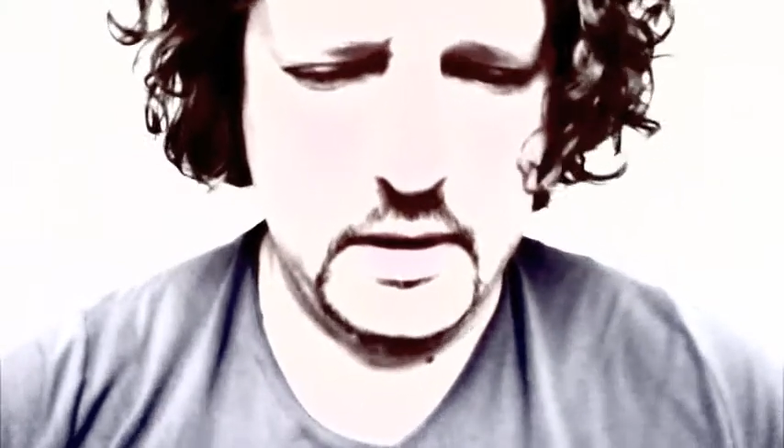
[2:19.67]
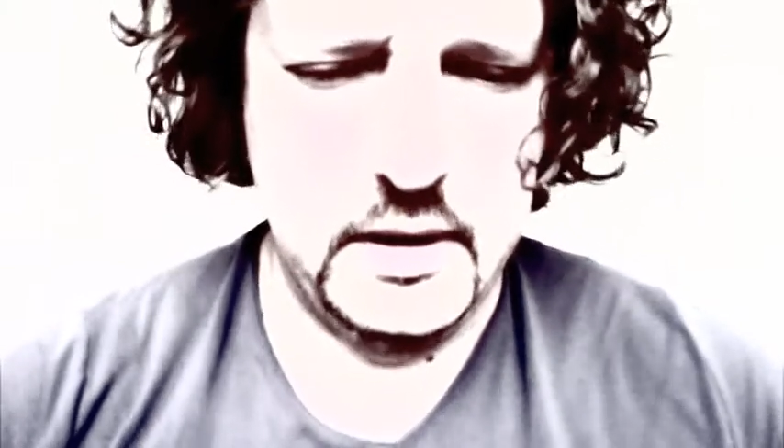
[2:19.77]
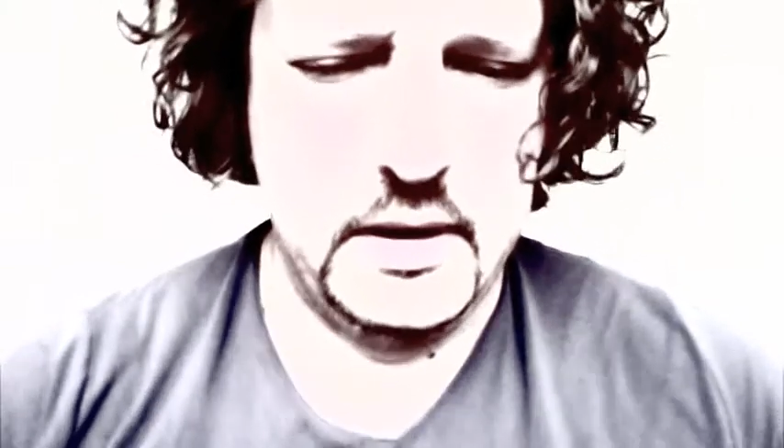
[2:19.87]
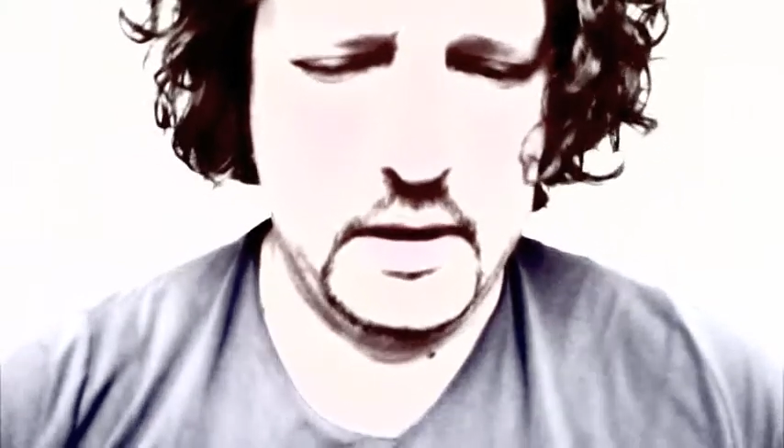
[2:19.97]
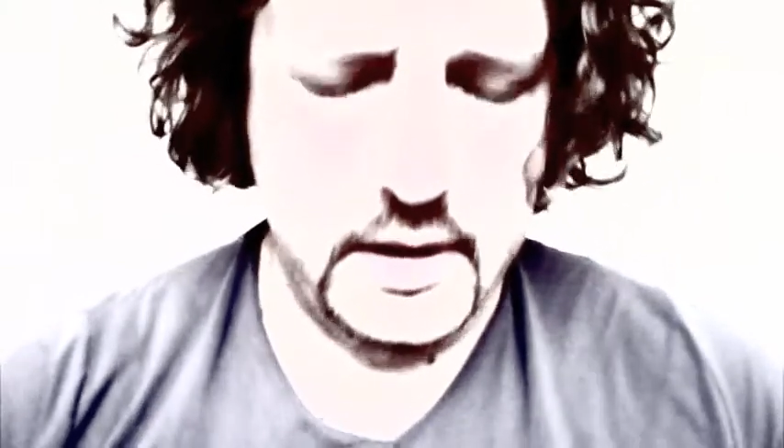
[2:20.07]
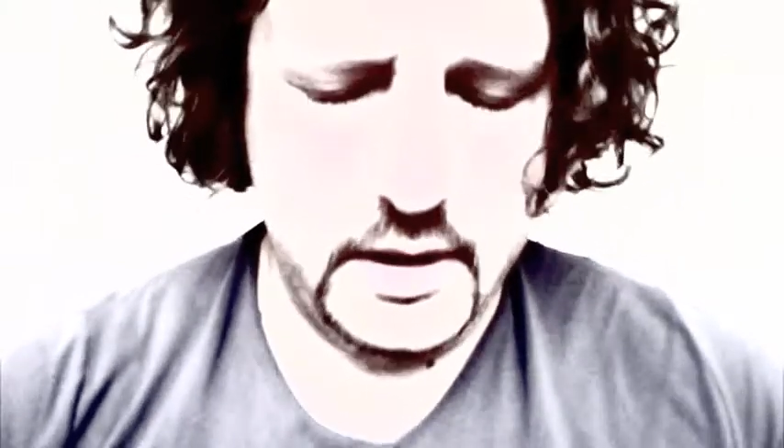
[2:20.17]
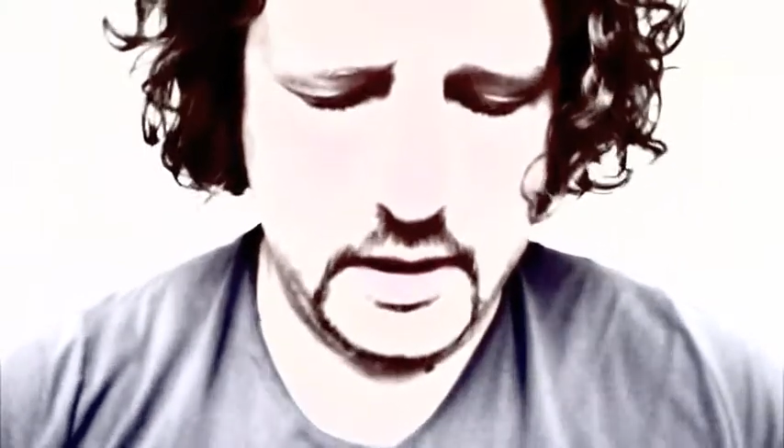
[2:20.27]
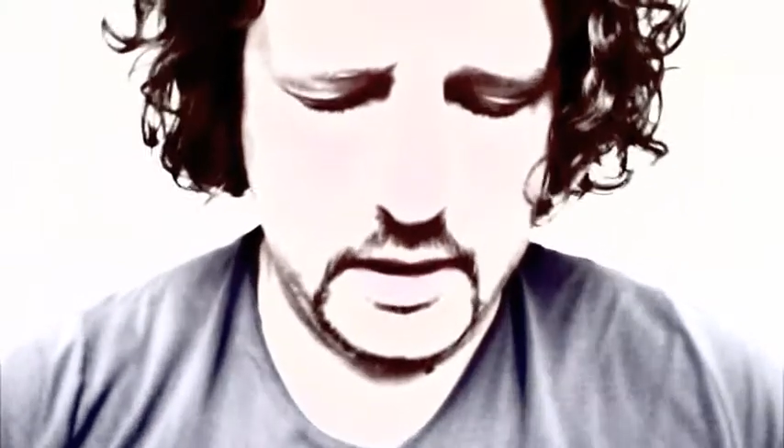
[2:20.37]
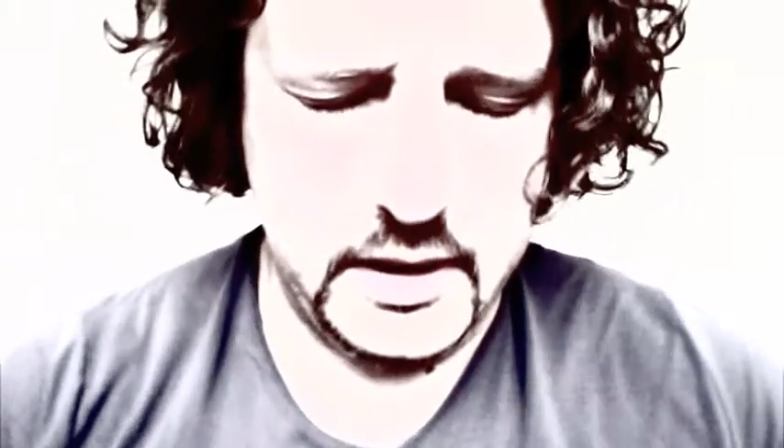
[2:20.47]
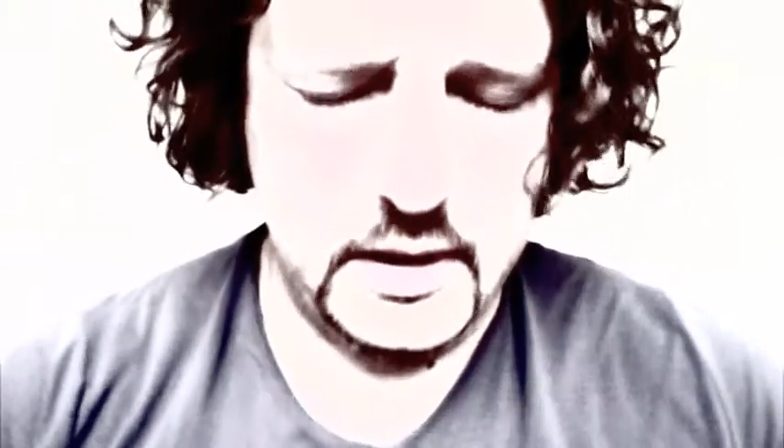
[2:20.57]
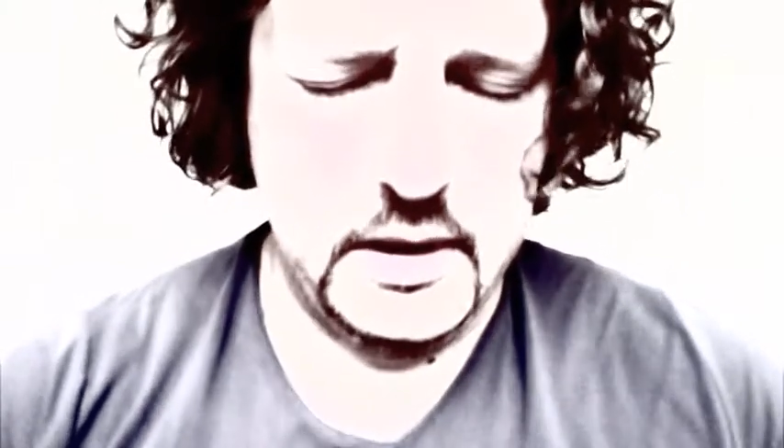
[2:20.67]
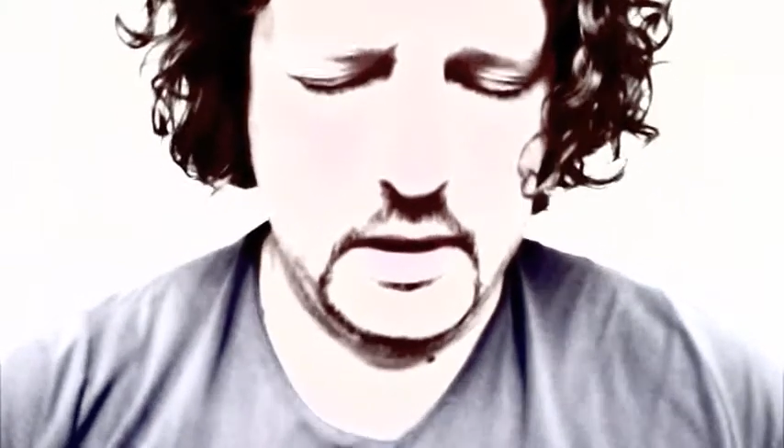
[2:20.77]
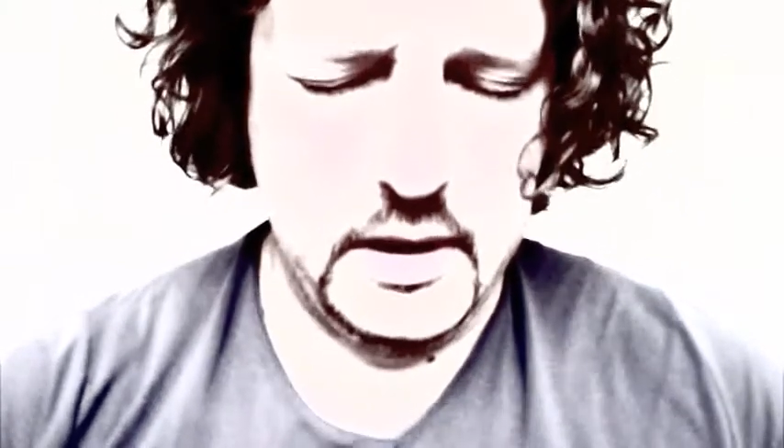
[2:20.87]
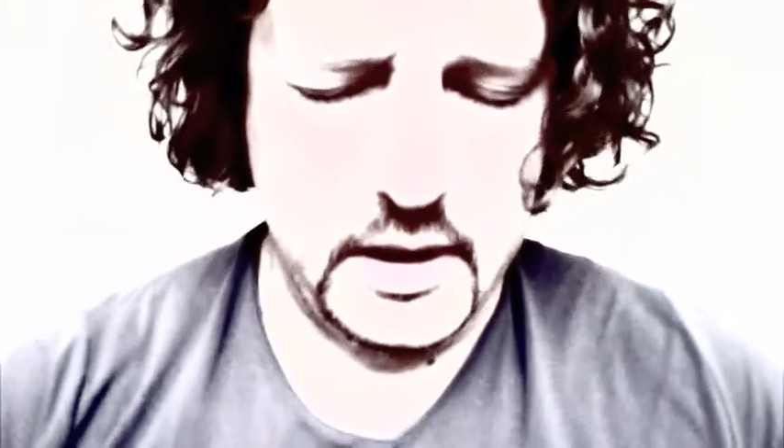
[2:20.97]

his lips moving in front of my